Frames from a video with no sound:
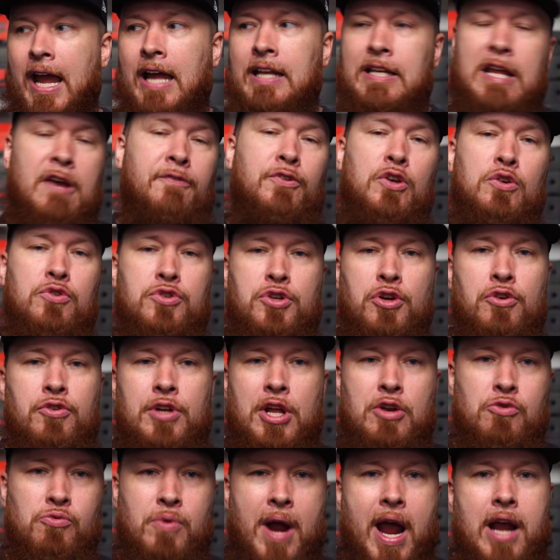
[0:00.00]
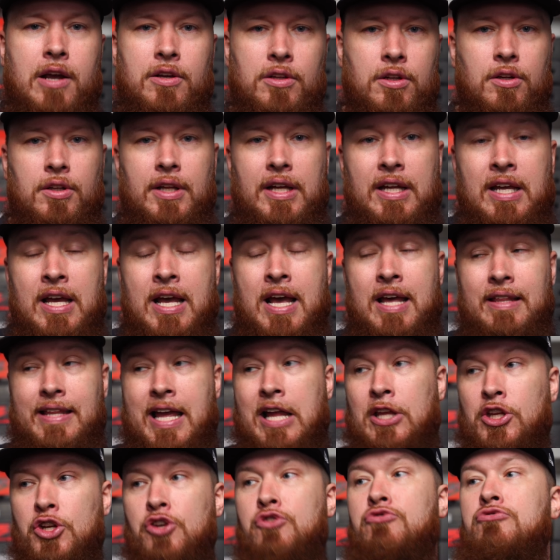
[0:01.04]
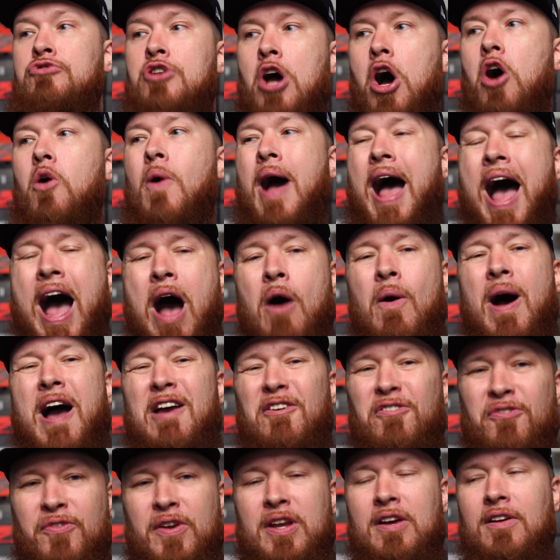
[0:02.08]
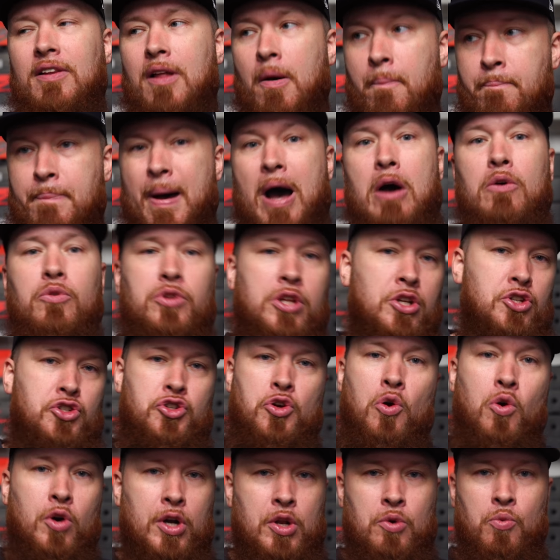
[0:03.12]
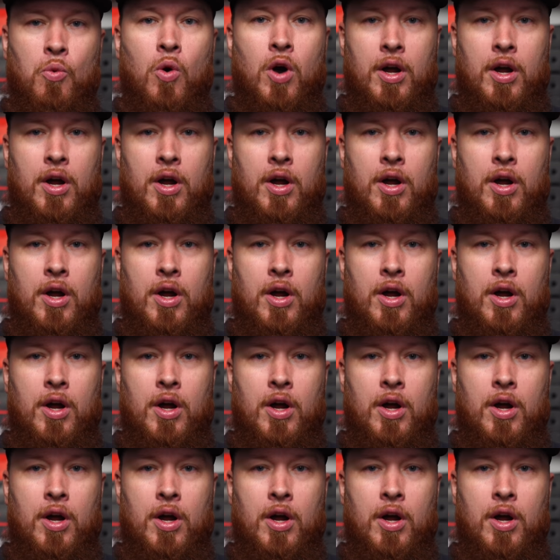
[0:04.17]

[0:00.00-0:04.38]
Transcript: And if you tune in regularly, then you know how I feel about the Jordan